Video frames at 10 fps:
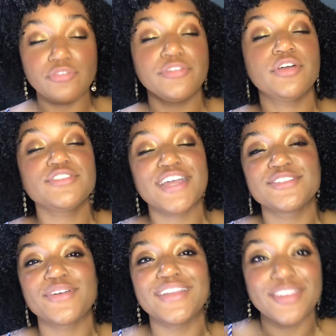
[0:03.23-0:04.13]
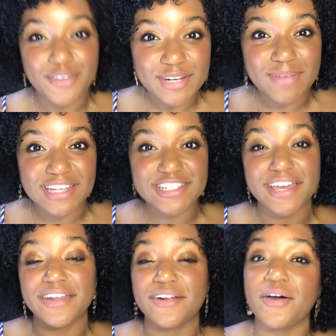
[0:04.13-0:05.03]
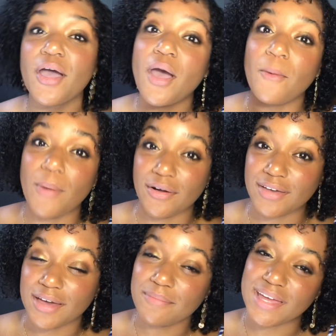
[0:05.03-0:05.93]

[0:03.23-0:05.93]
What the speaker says: For those of you guys who are new to my channel, welcome.